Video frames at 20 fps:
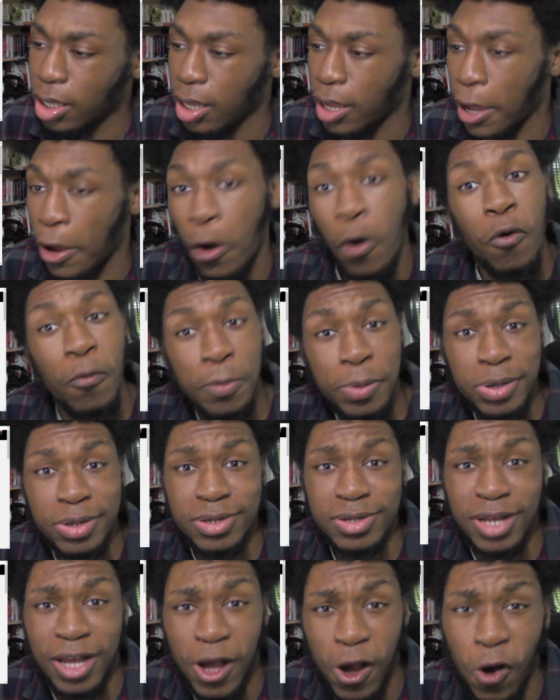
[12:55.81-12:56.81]
I hope.
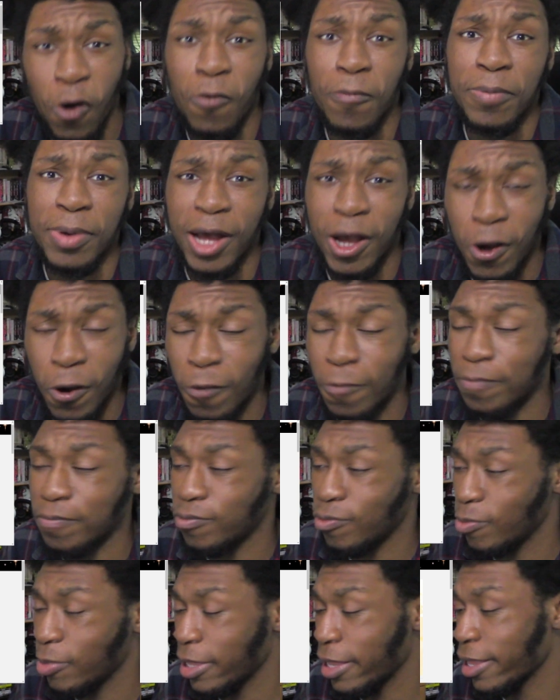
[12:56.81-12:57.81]

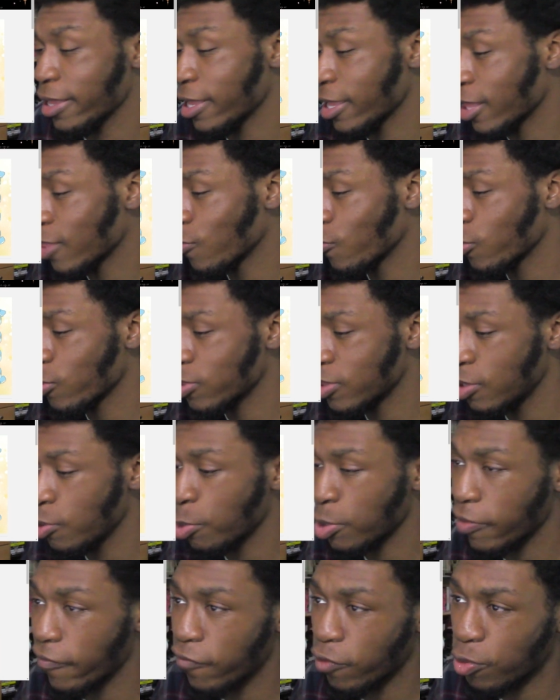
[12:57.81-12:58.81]
I guess we'll see
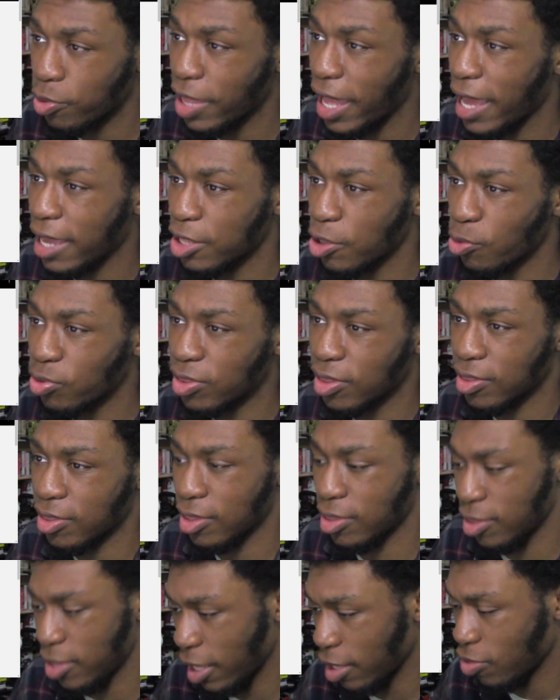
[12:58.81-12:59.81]
what the full diagnosis
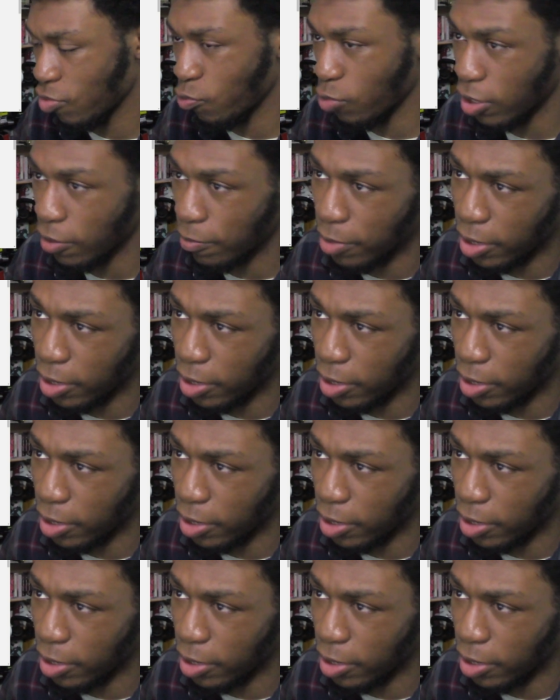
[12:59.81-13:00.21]
is next week.